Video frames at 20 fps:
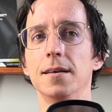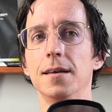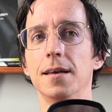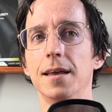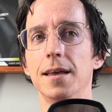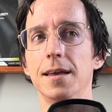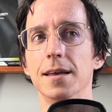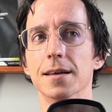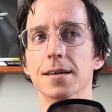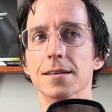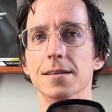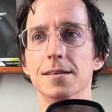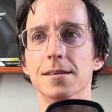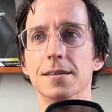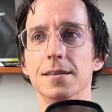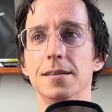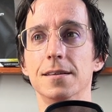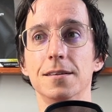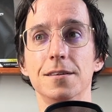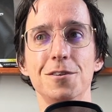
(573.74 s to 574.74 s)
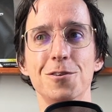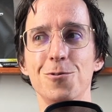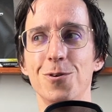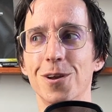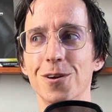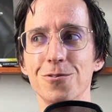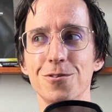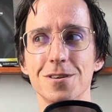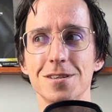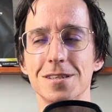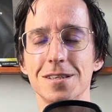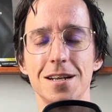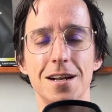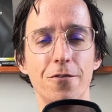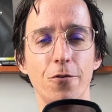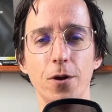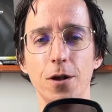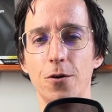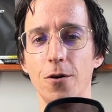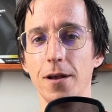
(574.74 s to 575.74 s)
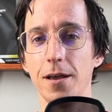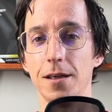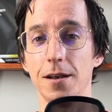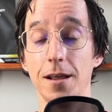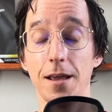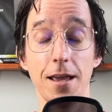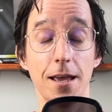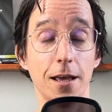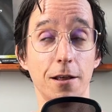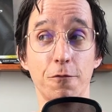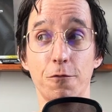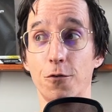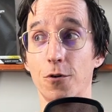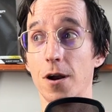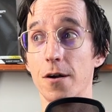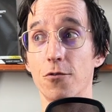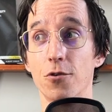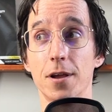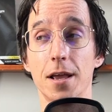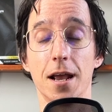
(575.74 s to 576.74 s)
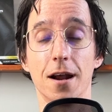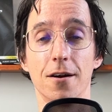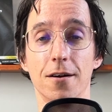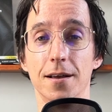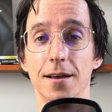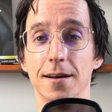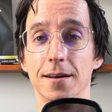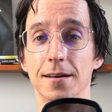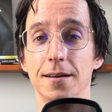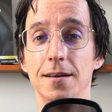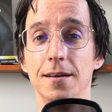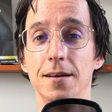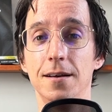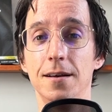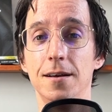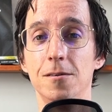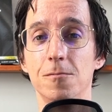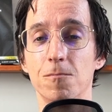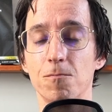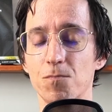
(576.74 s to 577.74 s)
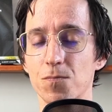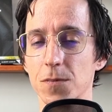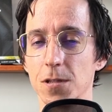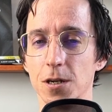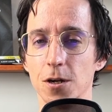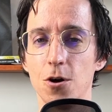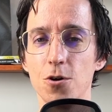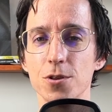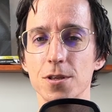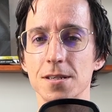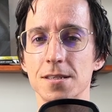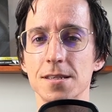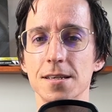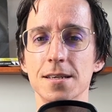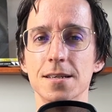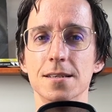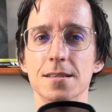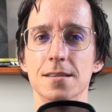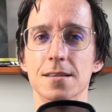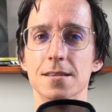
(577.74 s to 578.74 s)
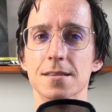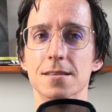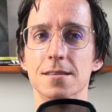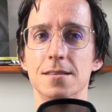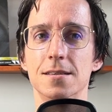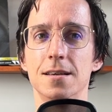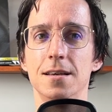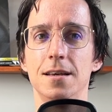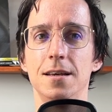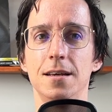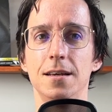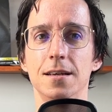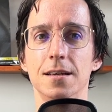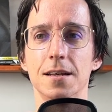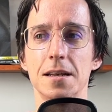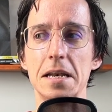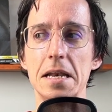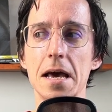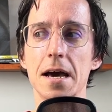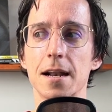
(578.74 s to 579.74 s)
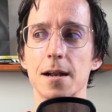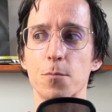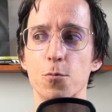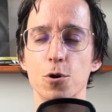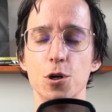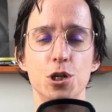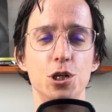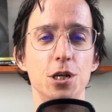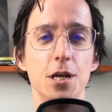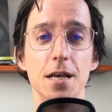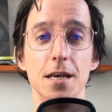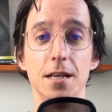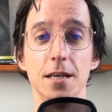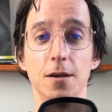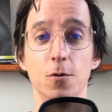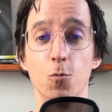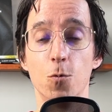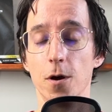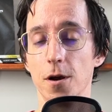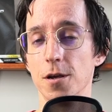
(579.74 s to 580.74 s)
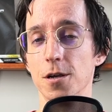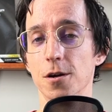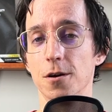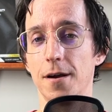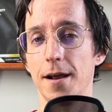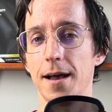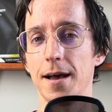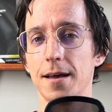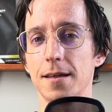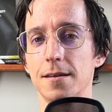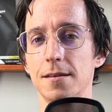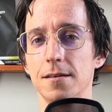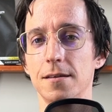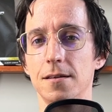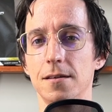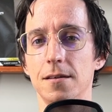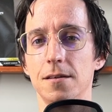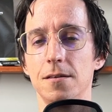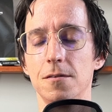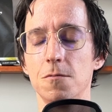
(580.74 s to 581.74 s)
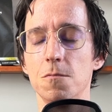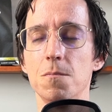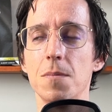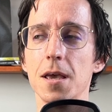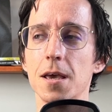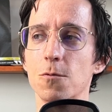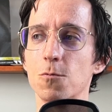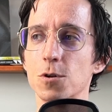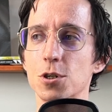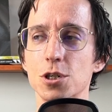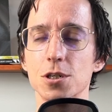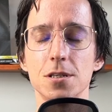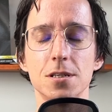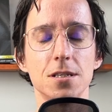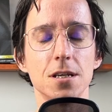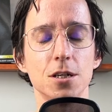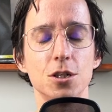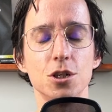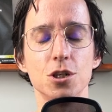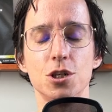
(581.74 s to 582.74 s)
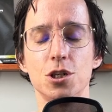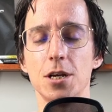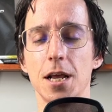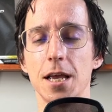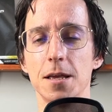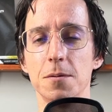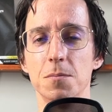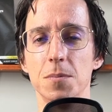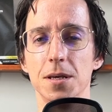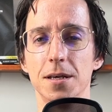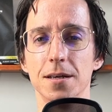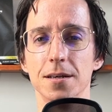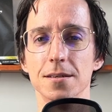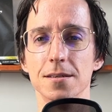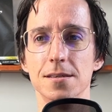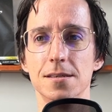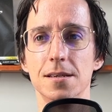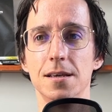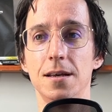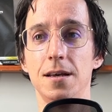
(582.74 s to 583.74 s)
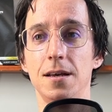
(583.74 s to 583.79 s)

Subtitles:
And you hear this at every grade and for every area. And all this is not appreciating where you're at. Man, which is such a shame, because